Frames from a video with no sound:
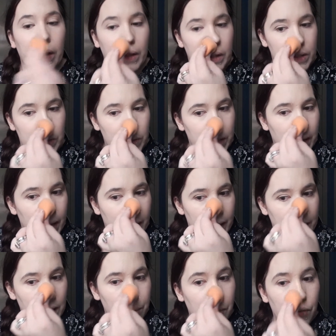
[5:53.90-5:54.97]
So yeah, I
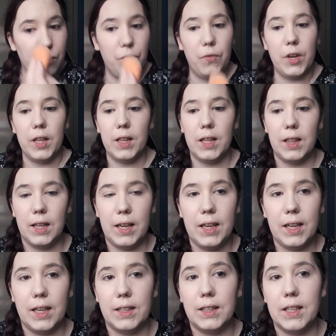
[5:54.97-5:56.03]
am really
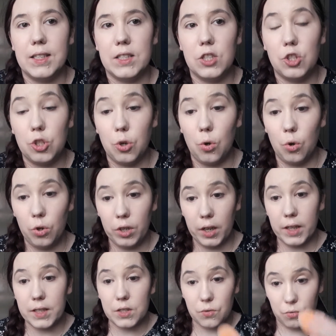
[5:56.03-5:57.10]
liking this. The tone
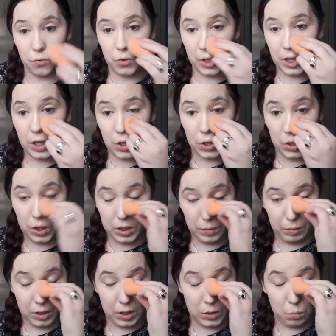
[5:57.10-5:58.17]
is really good. I
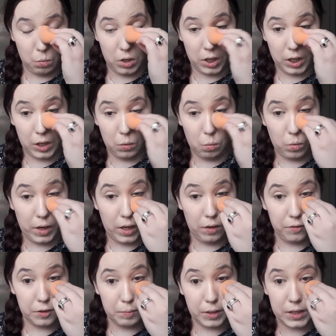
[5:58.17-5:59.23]
mean, it's working well
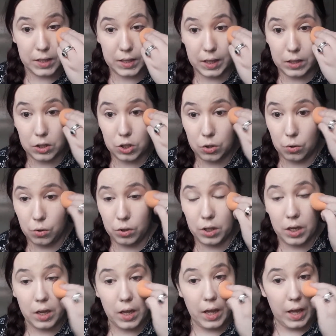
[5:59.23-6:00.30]
for my skin
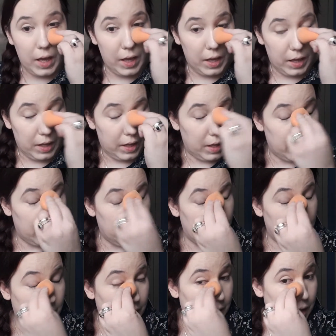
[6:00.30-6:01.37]
tone.
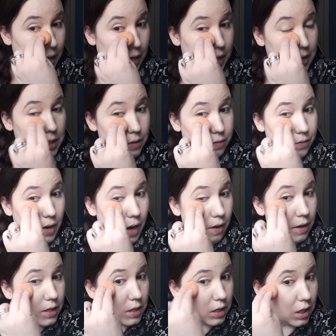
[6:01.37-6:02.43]
As far as